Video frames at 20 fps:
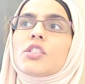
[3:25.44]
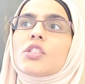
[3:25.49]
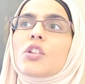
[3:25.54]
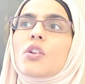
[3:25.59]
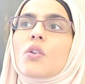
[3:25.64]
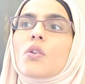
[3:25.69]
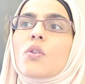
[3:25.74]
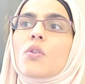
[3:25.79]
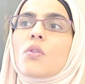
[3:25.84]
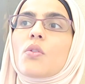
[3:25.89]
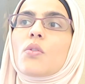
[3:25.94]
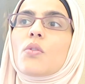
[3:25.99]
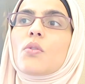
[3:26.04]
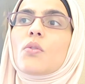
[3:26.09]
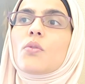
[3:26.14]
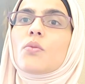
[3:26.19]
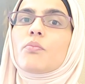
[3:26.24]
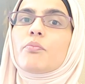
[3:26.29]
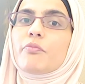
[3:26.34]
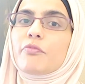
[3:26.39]

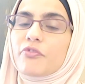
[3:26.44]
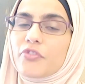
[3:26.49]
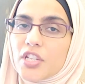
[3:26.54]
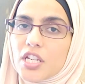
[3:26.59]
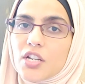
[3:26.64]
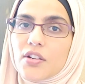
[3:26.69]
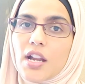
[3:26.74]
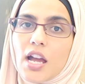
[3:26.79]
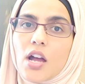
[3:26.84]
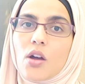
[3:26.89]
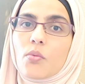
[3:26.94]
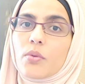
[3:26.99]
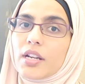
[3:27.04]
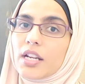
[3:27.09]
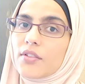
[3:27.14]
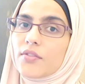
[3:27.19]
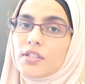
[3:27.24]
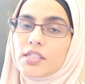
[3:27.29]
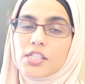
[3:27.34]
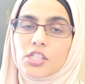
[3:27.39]
So figure out
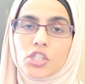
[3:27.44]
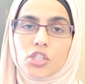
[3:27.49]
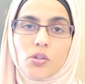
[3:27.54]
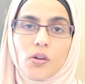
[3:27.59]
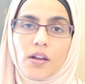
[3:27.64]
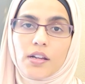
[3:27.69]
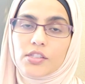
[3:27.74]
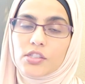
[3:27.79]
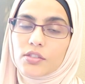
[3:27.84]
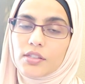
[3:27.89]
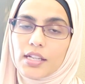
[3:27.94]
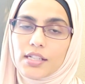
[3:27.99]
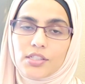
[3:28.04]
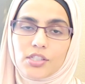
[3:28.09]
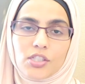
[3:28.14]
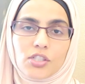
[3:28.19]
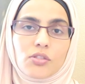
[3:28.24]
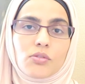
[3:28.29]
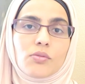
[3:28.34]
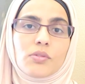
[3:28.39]
whatever essential oils you like
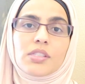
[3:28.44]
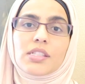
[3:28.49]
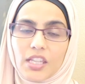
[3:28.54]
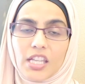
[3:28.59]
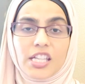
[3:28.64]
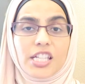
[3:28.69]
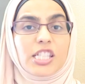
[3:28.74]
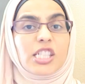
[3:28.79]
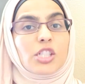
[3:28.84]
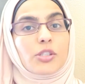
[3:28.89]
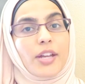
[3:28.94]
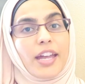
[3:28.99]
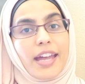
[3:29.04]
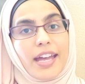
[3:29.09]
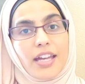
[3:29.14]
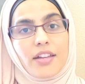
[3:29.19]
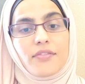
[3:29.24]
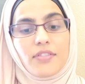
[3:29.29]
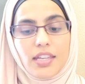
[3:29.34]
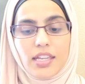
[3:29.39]
to use. So
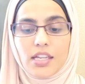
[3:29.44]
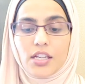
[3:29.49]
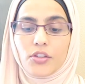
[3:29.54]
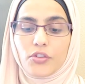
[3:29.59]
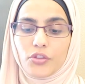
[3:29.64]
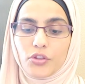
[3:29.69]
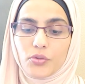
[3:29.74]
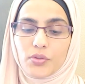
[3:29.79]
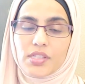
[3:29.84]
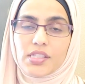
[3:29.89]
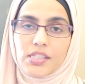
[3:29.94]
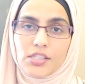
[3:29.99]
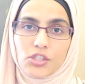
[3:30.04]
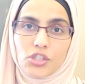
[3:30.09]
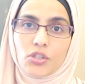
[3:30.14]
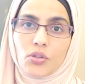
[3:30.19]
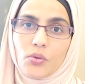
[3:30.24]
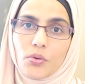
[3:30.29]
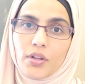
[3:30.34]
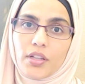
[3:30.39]
having those
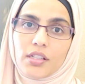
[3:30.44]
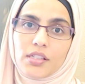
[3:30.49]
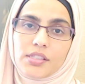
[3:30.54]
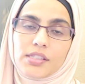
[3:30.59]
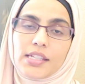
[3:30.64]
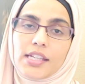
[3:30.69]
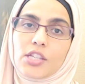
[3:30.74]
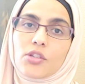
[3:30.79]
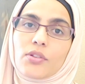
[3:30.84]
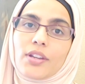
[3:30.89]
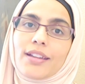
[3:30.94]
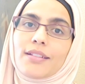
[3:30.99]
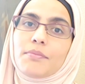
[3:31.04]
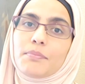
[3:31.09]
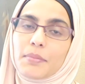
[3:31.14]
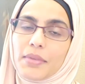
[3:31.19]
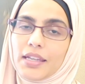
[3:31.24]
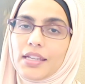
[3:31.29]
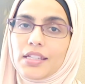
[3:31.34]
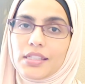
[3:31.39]
essential oils that you can
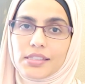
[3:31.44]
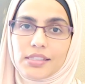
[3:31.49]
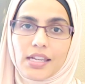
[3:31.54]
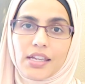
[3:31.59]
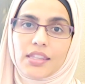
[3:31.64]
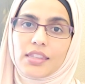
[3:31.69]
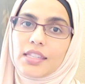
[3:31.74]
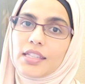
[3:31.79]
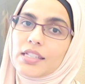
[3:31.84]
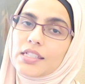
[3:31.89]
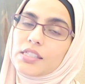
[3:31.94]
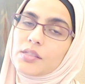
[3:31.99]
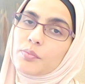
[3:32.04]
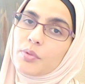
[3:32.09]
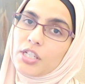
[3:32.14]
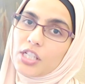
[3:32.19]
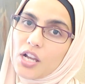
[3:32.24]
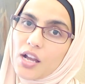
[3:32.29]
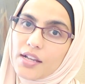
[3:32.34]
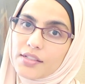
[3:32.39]
mix, I think is
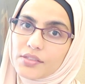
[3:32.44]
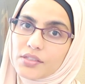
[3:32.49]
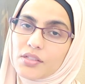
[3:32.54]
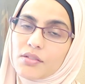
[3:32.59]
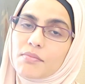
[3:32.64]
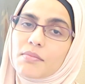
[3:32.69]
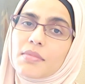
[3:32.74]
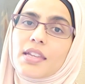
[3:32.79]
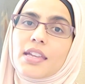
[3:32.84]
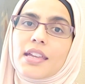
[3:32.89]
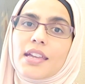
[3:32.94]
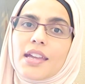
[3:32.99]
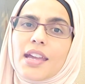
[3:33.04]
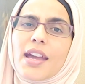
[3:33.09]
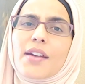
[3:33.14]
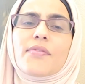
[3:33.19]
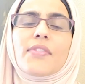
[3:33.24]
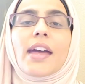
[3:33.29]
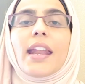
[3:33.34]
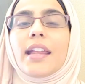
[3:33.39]
pretty awesome.
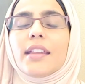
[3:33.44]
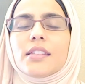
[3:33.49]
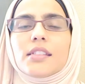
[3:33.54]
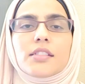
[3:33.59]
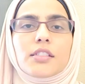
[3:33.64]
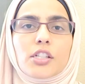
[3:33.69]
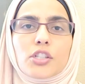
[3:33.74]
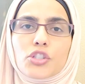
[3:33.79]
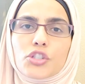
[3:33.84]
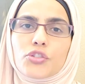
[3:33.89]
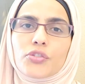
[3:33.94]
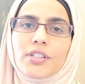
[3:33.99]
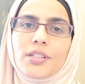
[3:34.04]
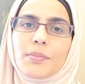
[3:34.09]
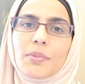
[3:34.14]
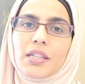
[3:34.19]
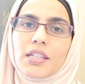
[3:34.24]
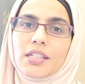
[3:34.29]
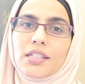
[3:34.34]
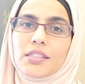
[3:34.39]
And that is a luxury
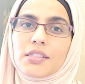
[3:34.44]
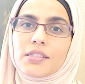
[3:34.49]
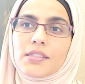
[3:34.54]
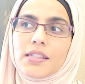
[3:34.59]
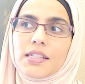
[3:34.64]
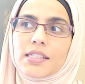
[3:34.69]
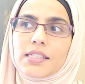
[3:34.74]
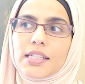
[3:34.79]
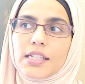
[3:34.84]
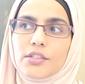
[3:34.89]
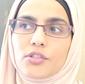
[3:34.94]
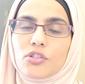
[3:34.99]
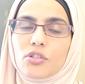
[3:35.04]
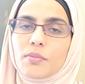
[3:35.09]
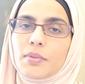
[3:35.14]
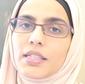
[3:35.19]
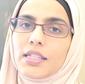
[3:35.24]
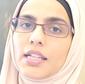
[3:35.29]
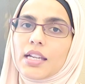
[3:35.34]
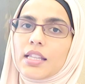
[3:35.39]
because they tend to
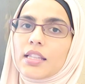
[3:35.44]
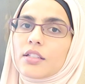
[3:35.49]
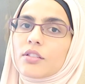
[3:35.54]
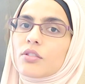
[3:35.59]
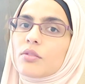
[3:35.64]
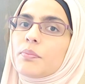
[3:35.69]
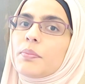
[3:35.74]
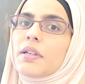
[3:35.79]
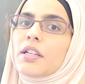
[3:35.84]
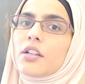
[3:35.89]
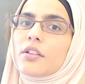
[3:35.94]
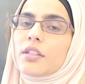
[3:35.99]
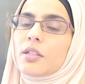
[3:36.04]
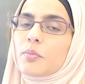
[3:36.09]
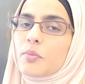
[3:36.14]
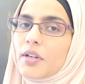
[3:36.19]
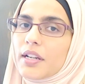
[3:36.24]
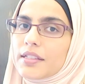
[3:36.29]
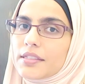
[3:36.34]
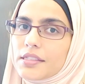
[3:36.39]
be a little bit on the
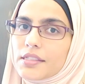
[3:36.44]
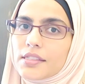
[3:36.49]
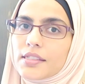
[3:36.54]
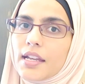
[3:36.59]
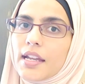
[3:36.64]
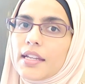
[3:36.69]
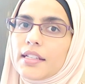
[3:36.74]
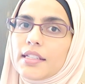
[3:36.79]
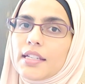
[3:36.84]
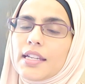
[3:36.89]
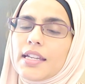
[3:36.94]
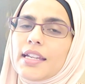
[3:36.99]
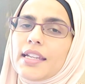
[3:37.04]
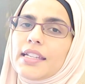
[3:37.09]
pricey side.